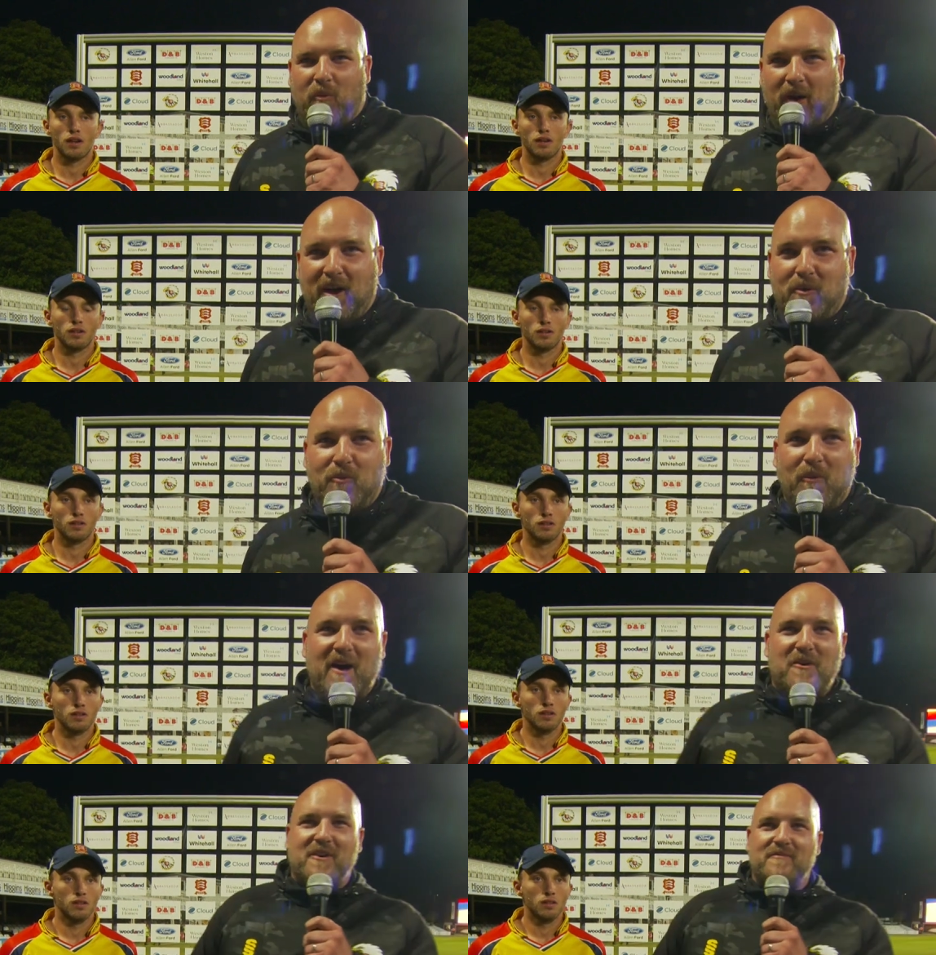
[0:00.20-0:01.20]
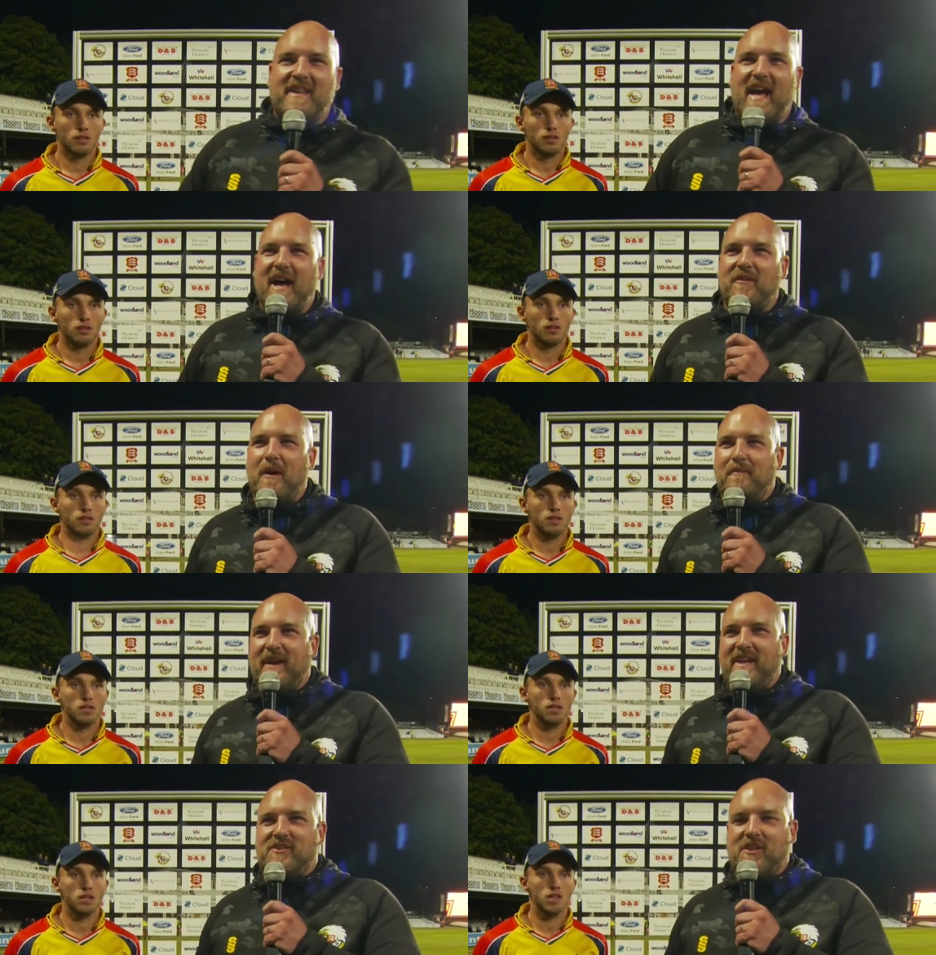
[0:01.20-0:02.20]
Speaker 1: Well, welcome down
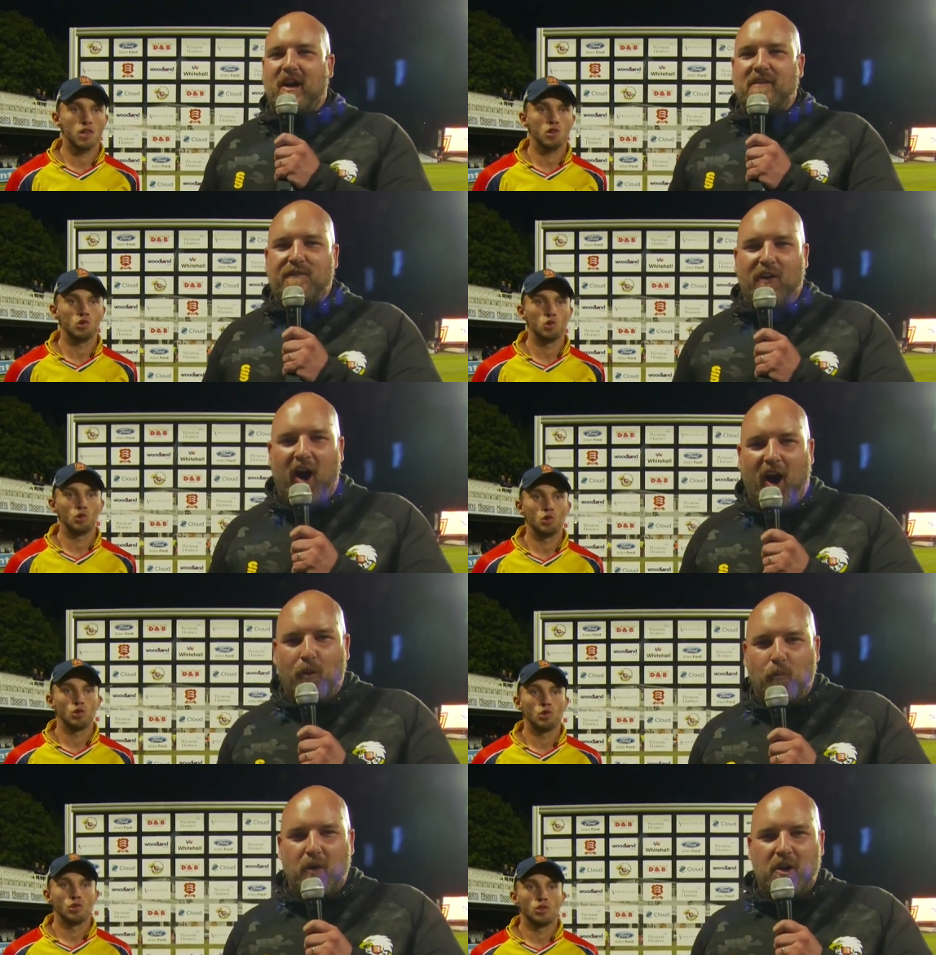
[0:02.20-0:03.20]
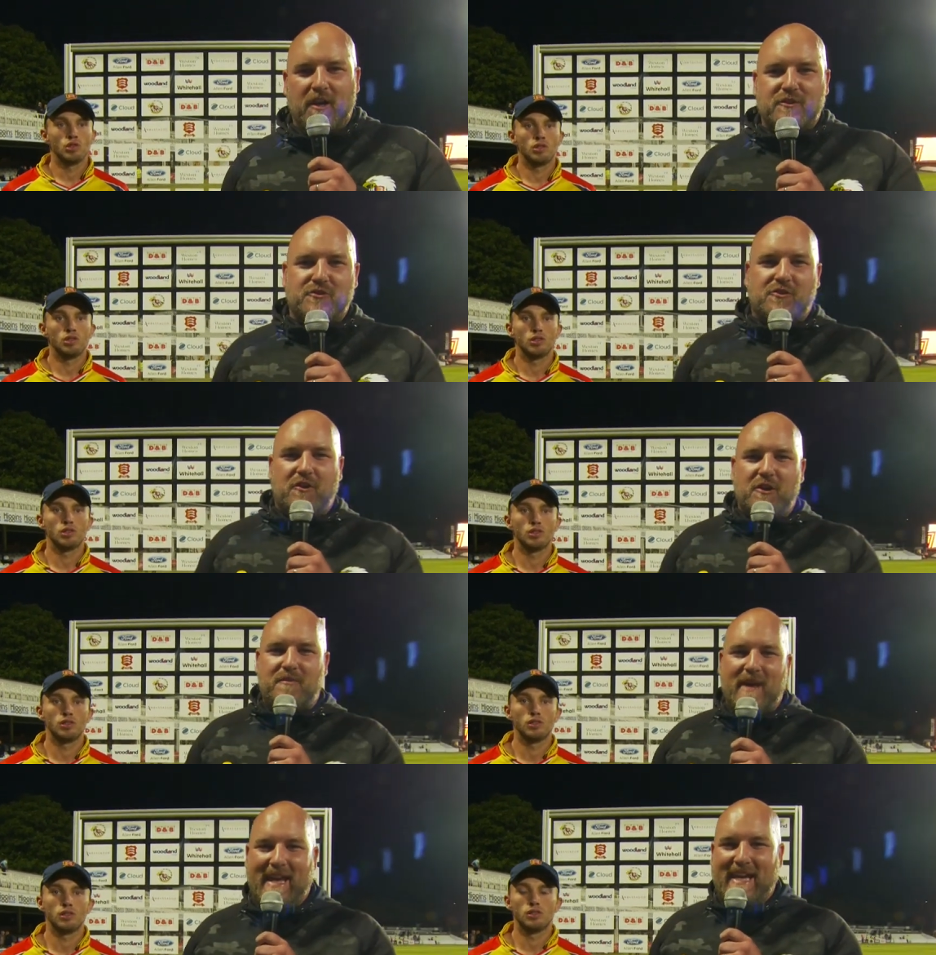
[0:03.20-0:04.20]
pitchside for our Woodlands
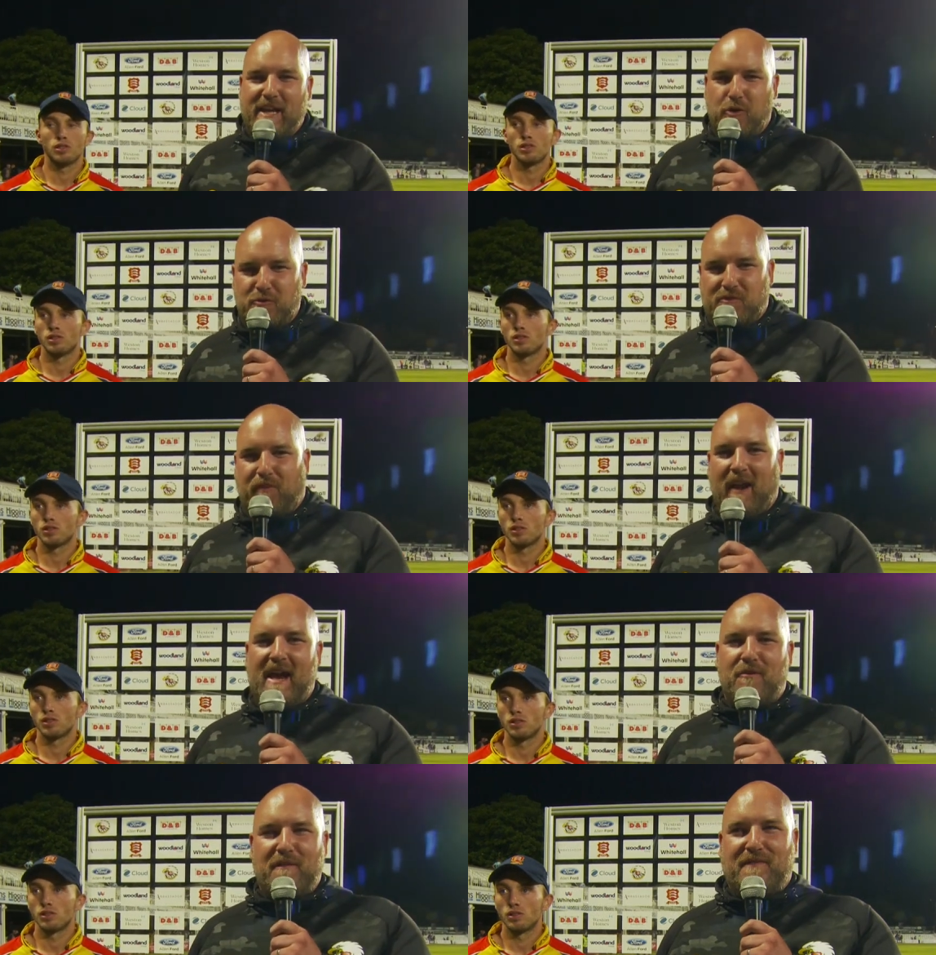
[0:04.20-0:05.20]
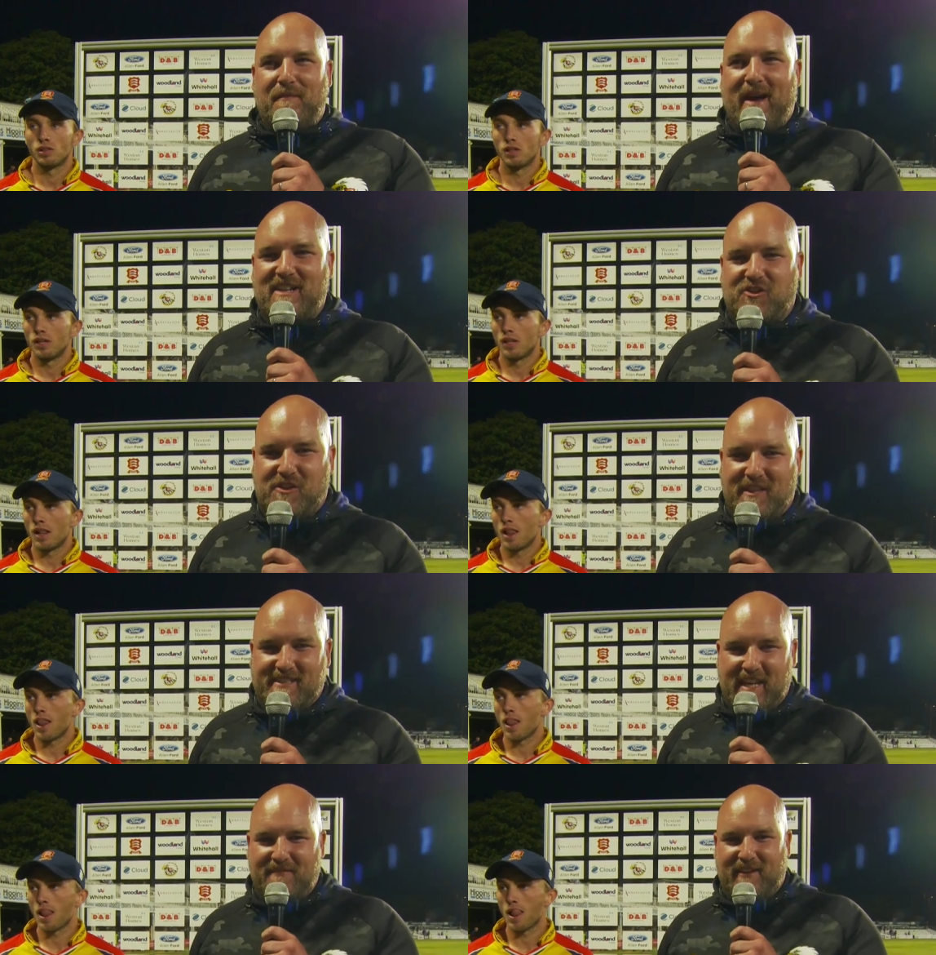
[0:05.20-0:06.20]
Group Eagles player of the match
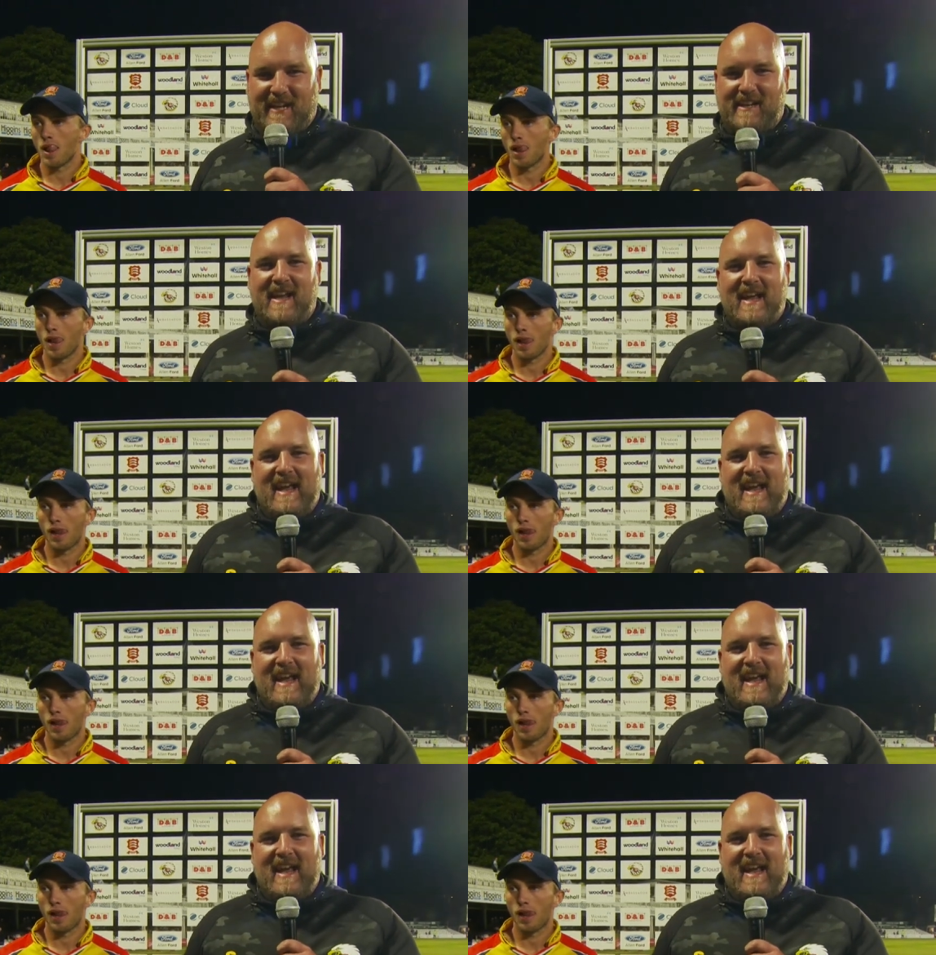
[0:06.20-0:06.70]
this evening.